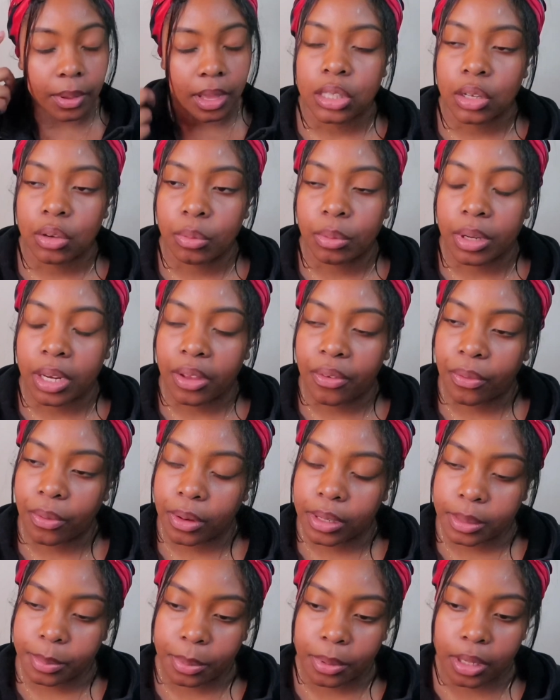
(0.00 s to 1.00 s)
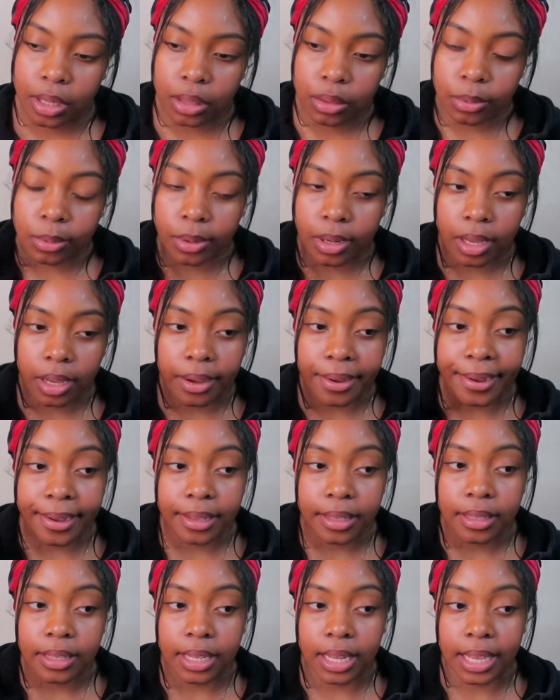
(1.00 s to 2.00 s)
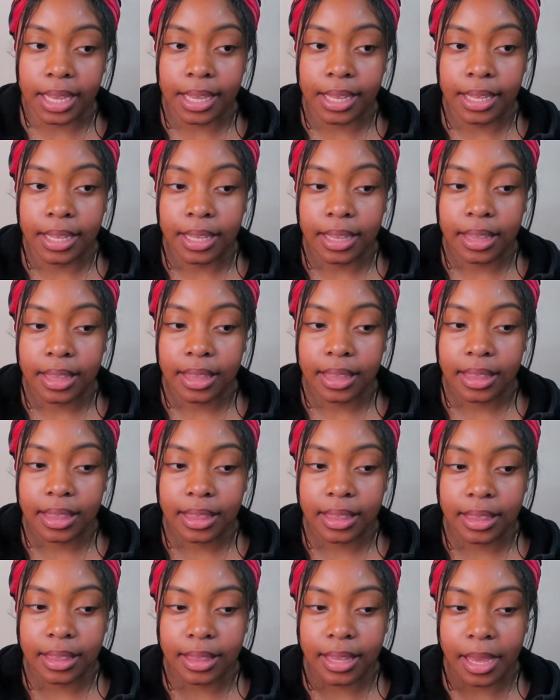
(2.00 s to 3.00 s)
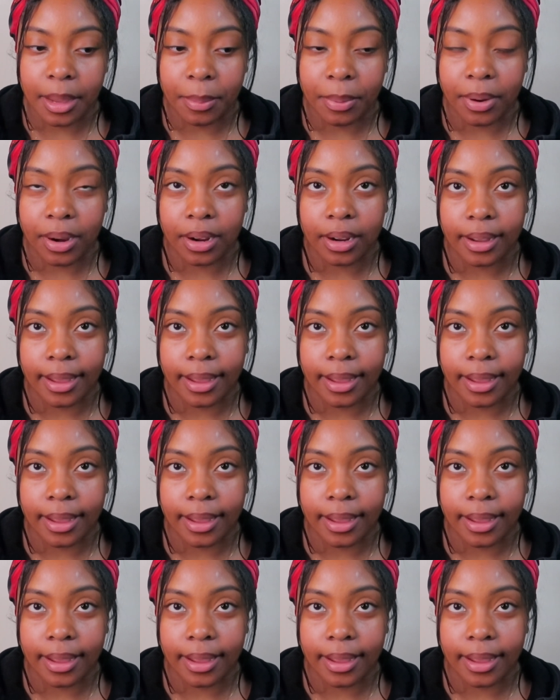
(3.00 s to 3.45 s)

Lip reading: So when they first put it through there, like that part